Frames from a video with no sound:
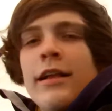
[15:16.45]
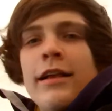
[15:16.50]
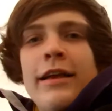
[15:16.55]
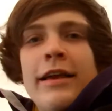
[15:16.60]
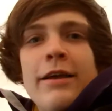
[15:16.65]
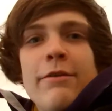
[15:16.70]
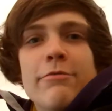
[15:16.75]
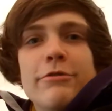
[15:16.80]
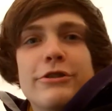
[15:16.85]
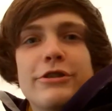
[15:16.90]

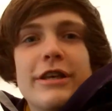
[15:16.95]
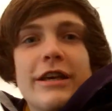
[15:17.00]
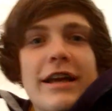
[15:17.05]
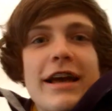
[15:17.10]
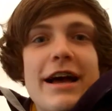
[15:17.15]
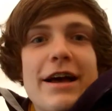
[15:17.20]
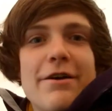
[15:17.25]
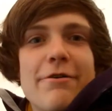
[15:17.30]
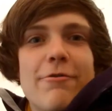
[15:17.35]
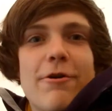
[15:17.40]
he was the
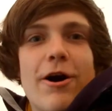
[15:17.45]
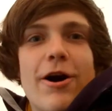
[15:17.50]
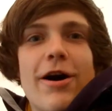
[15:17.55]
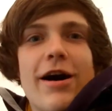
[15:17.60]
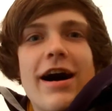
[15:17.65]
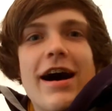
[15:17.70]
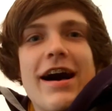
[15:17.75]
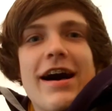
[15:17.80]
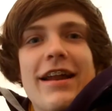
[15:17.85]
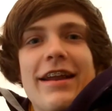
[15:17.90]
guy who caught
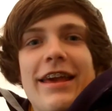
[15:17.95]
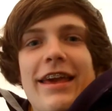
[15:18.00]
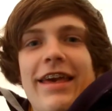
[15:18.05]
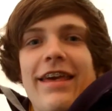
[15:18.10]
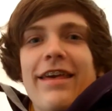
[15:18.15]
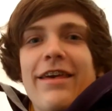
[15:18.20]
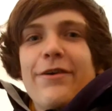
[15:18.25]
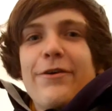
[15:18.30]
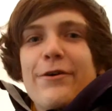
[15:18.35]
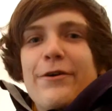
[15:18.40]
Arnie
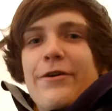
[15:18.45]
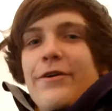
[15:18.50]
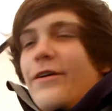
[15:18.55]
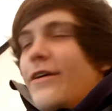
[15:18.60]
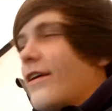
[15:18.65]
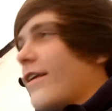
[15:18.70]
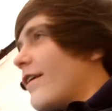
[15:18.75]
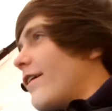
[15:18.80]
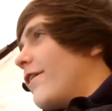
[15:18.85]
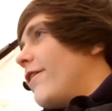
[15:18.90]

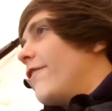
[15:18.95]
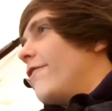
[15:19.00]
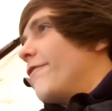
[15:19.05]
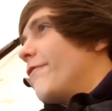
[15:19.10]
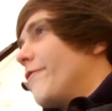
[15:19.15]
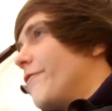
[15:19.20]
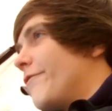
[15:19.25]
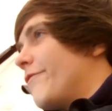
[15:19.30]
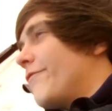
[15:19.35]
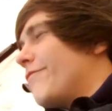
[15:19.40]
at
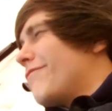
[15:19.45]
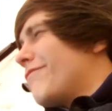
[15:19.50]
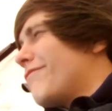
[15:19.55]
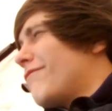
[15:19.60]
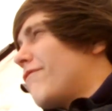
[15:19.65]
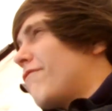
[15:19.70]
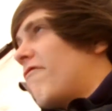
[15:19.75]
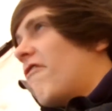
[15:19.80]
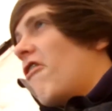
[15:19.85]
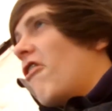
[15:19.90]

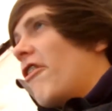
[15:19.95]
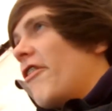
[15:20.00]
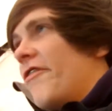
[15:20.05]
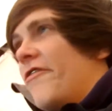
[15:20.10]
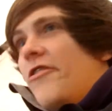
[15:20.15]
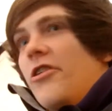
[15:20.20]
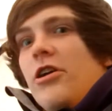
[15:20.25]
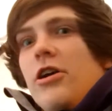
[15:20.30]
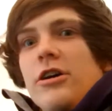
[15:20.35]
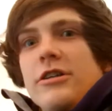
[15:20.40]

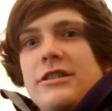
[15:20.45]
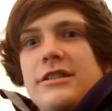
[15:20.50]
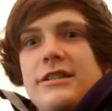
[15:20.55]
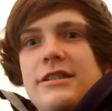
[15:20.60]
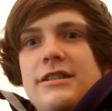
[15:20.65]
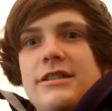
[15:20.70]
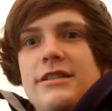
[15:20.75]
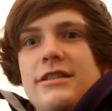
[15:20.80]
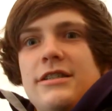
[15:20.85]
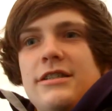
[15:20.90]
forty-four
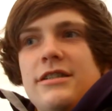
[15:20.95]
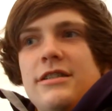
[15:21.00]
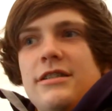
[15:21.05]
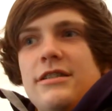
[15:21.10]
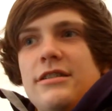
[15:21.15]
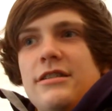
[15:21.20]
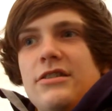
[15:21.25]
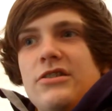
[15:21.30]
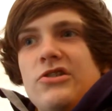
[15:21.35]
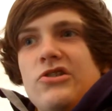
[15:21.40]

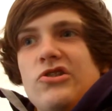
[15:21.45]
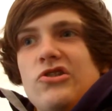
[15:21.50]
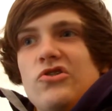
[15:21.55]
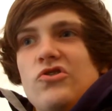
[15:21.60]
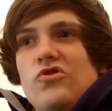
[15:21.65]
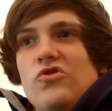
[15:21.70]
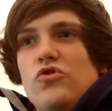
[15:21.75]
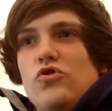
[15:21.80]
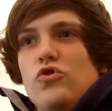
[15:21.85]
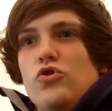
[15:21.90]

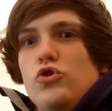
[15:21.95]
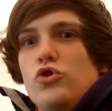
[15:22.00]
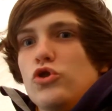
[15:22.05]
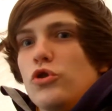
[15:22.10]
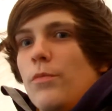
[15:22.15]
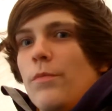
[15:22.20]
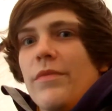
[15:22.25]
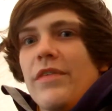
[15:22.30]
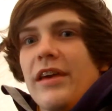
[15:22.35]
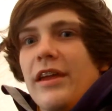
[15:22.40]

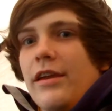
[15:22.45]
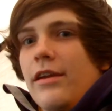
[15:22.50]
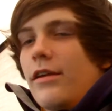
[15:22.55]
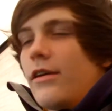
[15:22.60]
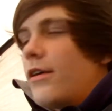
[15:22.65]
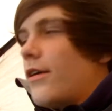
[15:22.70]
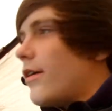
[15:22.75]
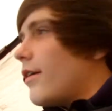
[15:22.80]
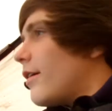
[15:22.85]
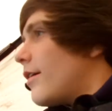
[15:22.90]
something.
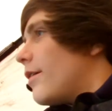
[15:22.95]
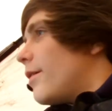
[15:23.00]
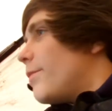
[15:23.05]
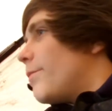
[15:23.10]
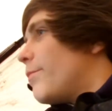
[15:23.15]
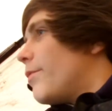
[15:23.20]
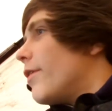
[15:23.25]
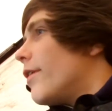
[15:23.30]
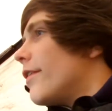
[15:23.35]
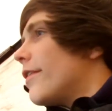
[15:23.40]

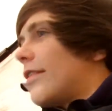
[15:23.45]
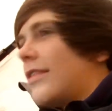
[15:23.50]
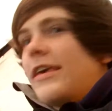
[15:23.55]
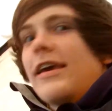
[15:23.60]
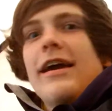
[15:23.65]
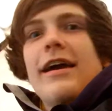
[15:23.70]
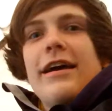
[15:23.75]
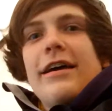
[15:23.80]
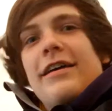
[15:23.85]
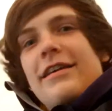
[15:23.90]
But
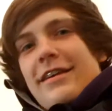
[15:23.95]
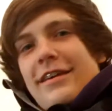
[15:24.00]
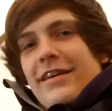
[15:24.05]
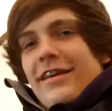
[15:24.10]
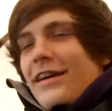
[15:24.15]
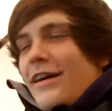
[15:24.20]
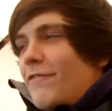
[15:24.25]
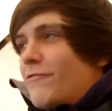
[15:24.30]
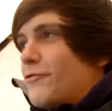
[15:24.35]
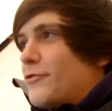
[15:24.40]
yeah, he,
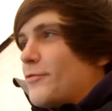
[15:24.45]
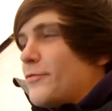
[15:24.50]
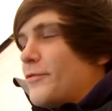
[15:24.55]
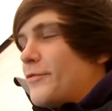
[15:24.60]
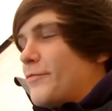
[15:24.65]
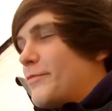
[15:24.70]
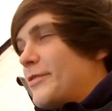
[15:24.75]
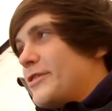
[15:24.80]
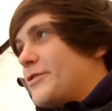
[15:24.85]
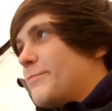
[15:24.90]
I've,
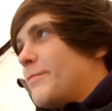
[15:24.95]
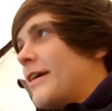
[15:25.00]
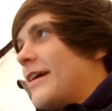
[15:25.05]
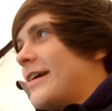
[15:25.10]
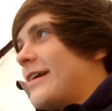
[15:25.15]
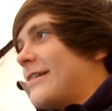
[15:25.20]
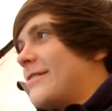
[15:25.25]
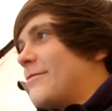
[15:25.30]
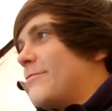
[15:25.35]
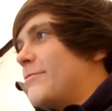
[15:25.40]
we've been
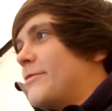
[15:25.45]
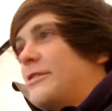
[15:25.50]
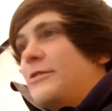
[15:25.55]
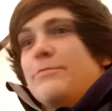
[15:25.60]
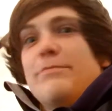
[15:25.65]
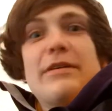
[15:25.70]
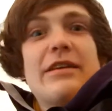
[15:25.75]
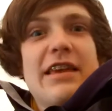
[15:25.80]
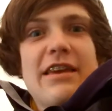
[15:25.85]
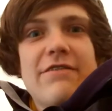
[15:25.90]
speaking to him, and he's
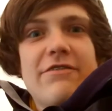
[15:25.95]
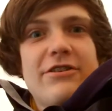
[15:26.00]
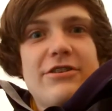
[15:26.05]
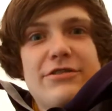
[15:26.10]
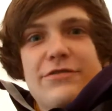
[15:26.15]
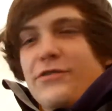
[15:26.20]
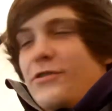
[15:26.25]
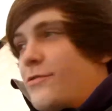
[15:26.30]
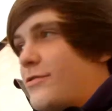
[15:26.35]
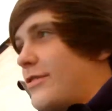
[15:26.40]
been giving us a
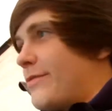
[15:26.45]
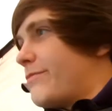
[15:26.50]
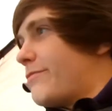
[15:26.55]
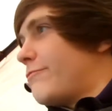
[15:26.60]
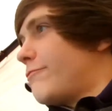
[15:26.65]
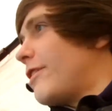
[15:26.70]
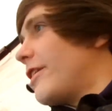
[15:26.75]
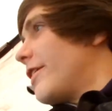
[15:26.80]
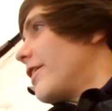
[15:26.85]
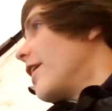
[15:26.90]
few tips.
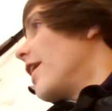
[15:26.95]
Really